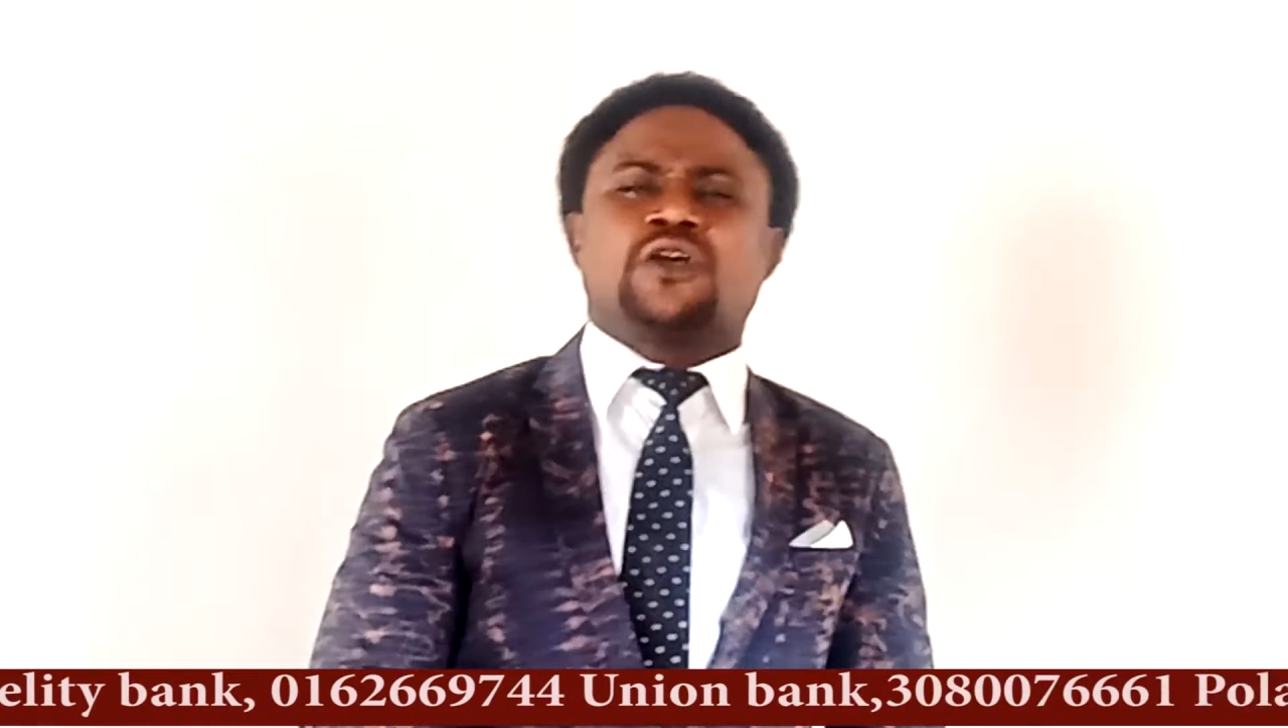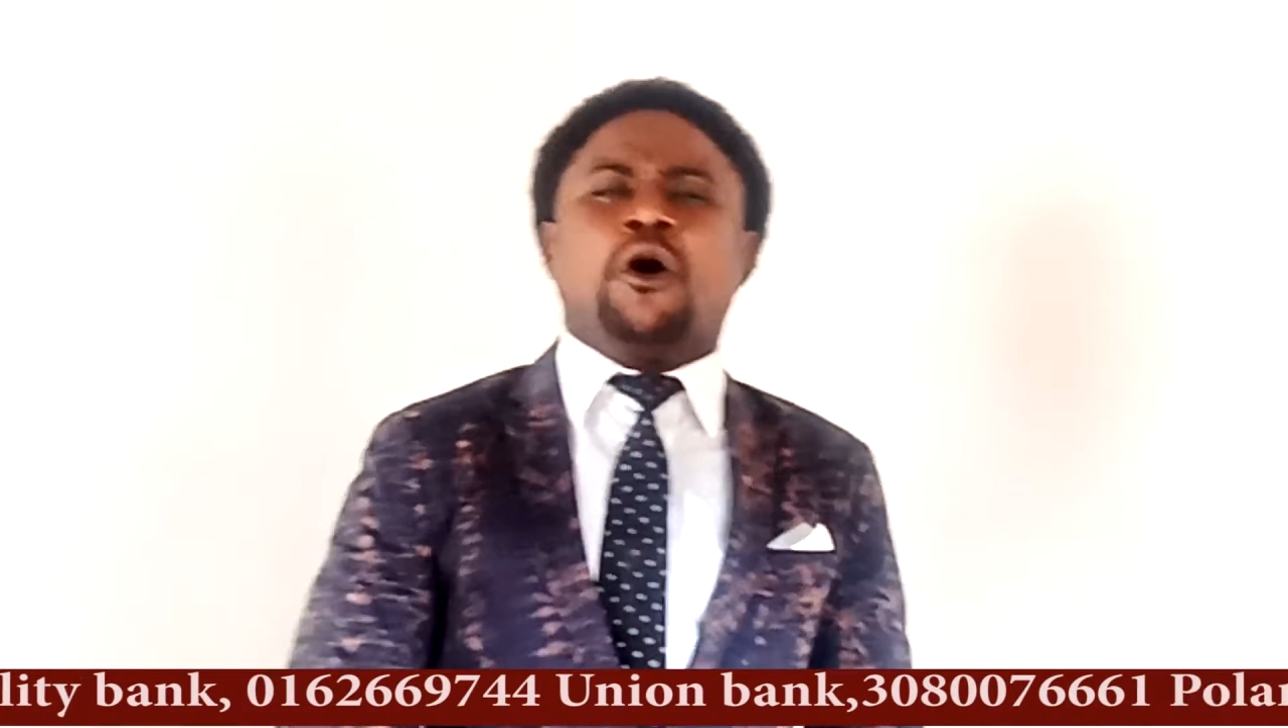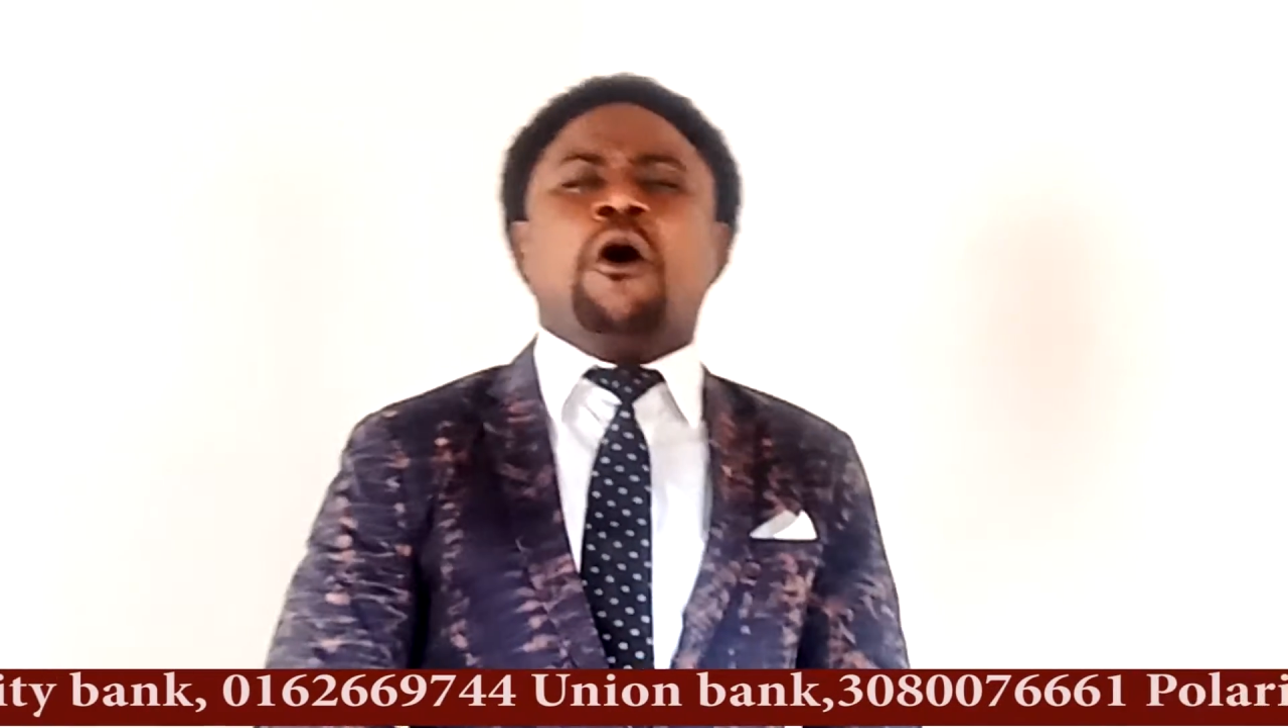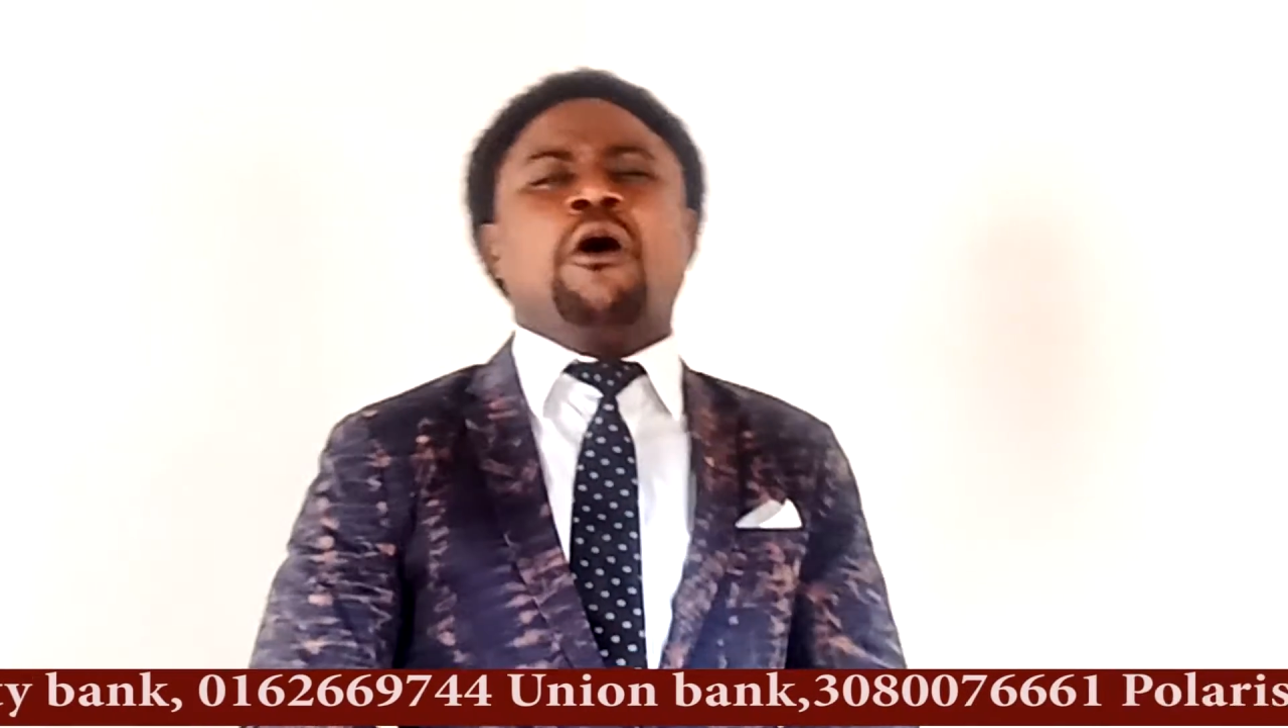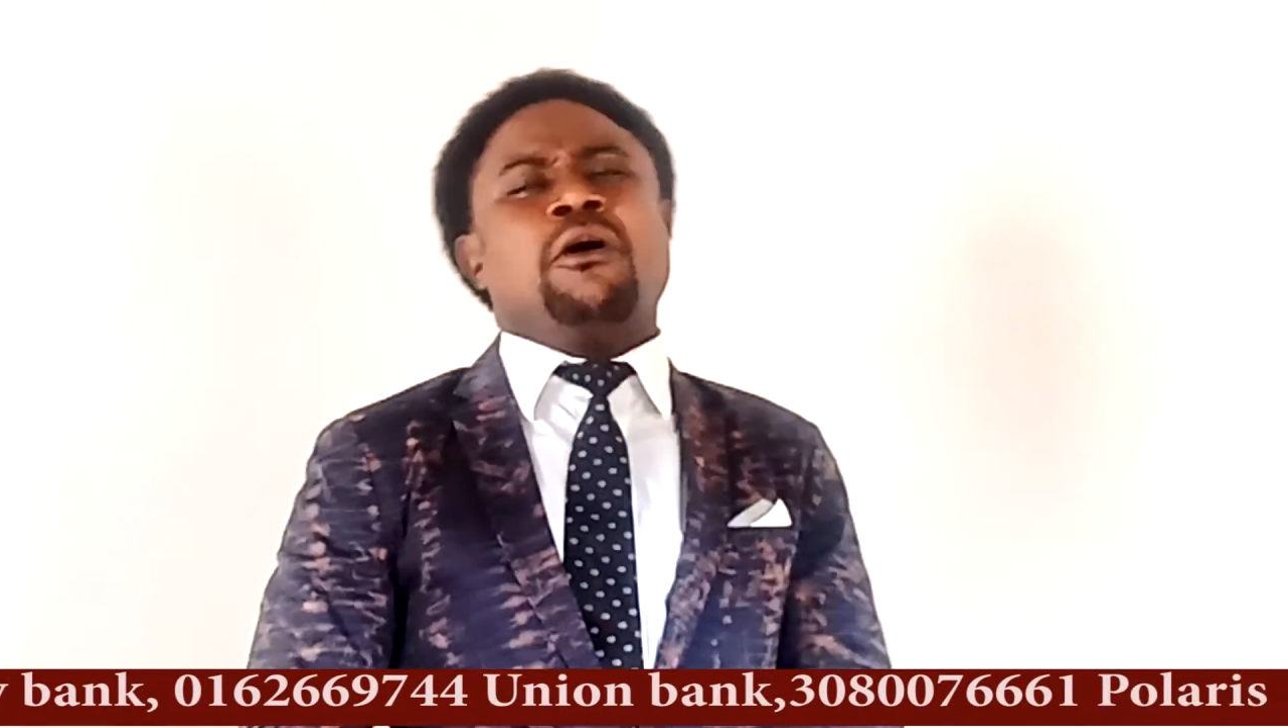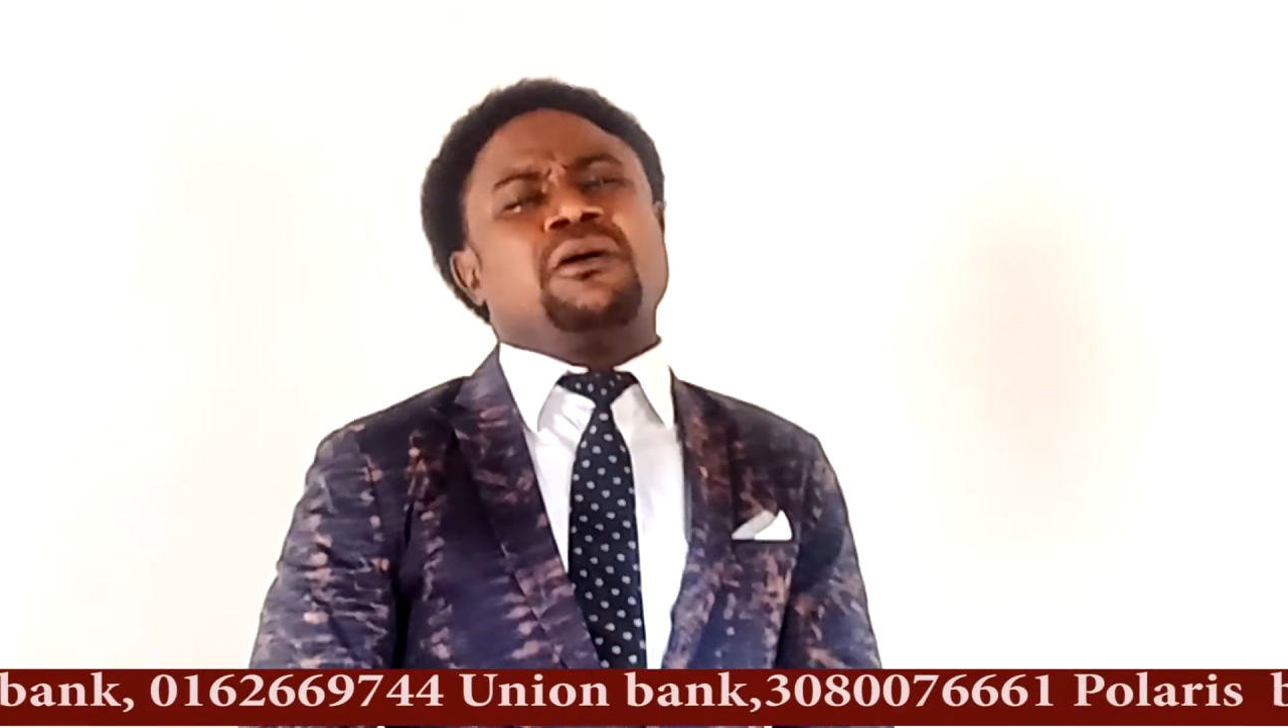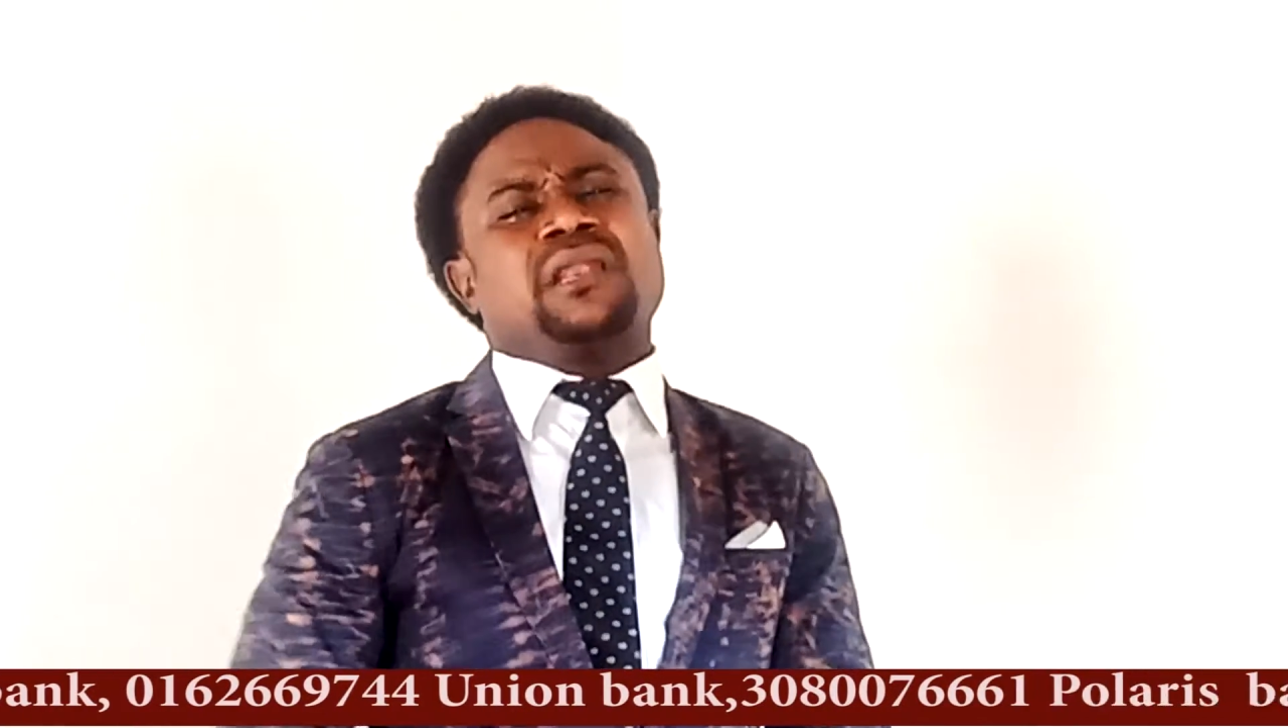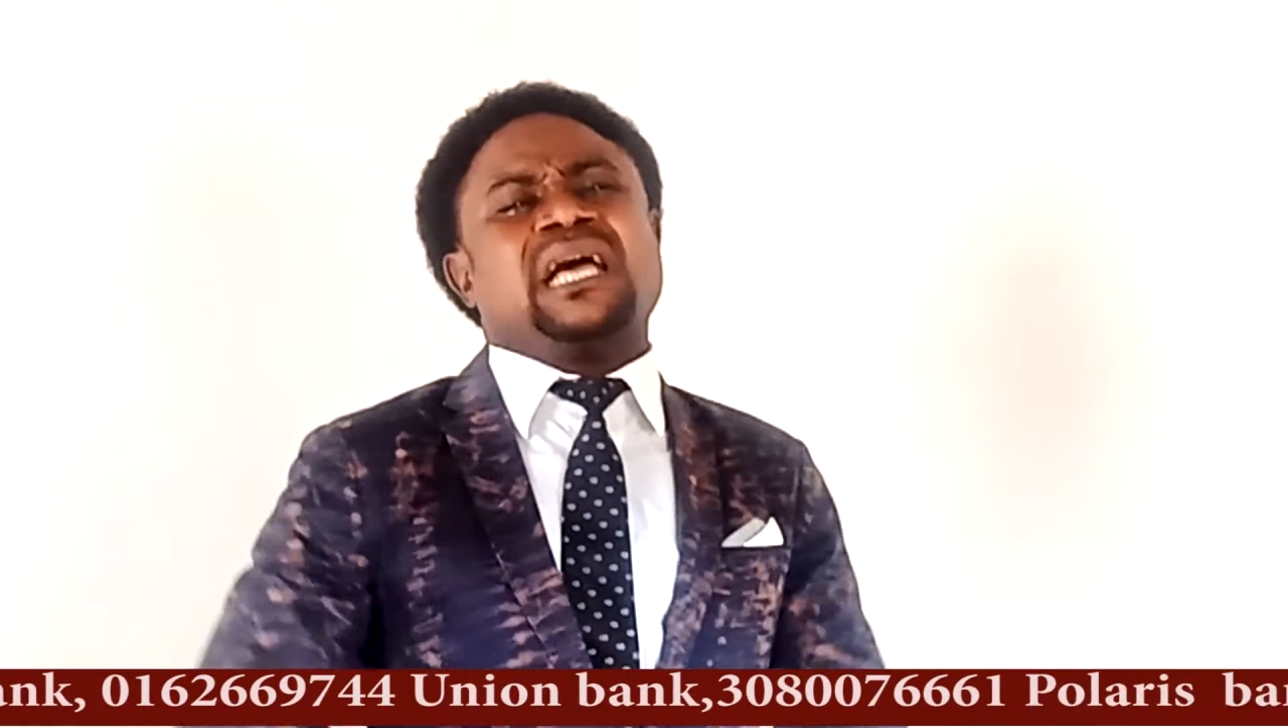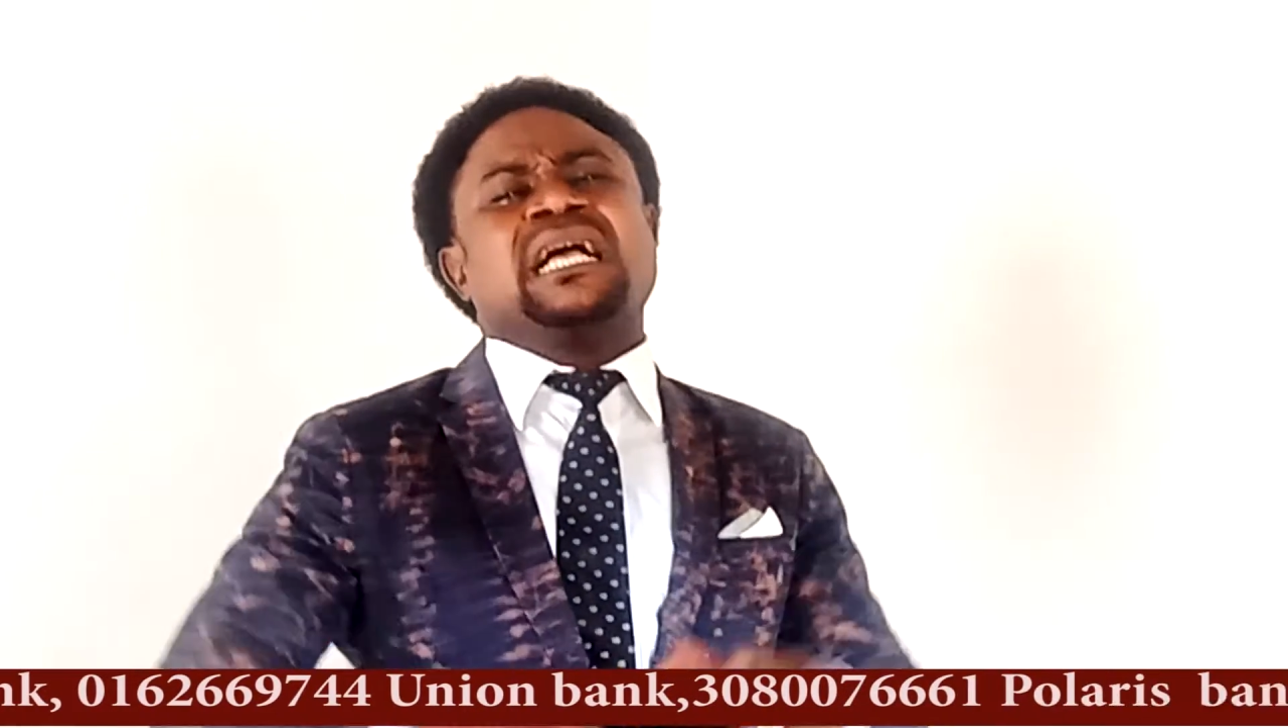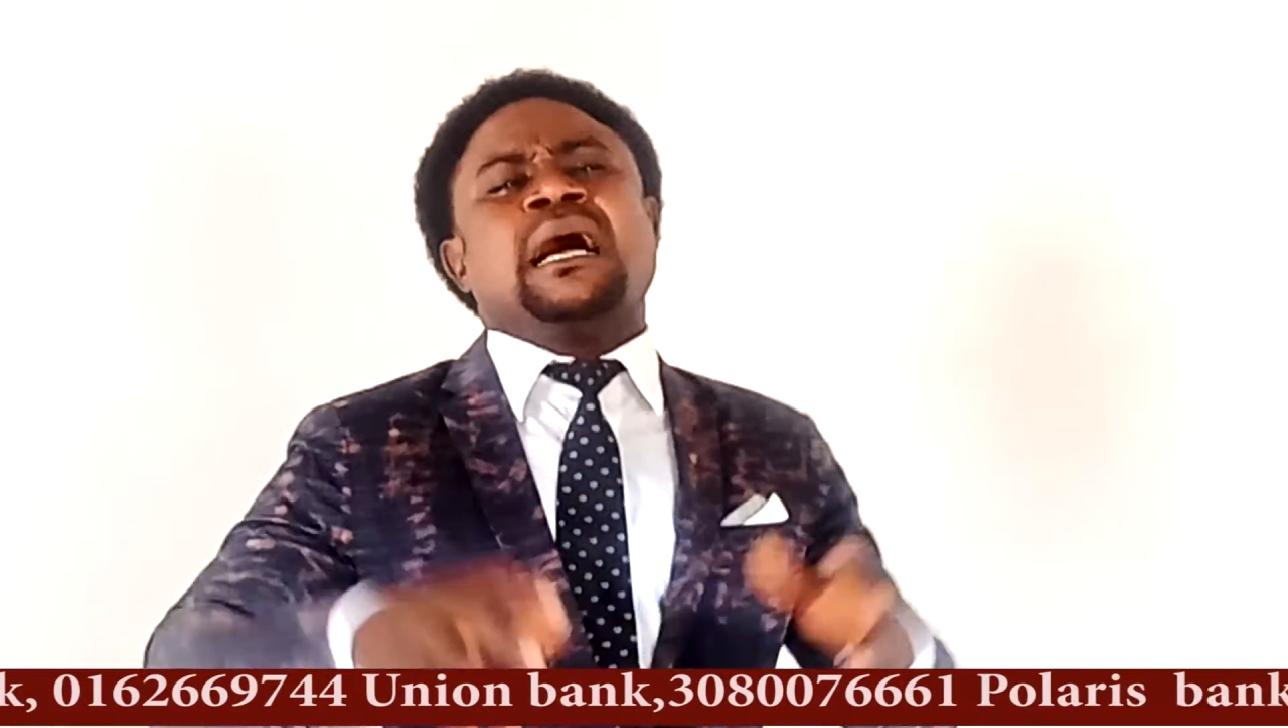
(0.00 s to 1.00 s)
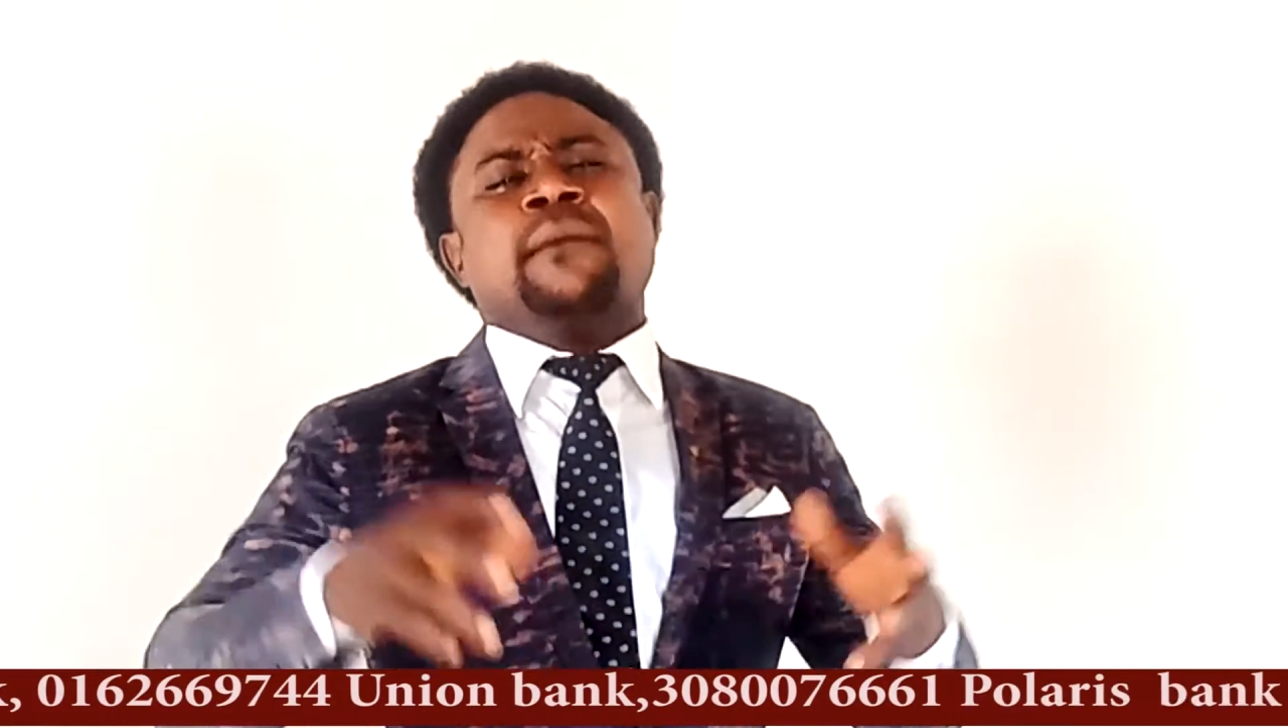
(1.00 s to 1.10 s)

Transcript: called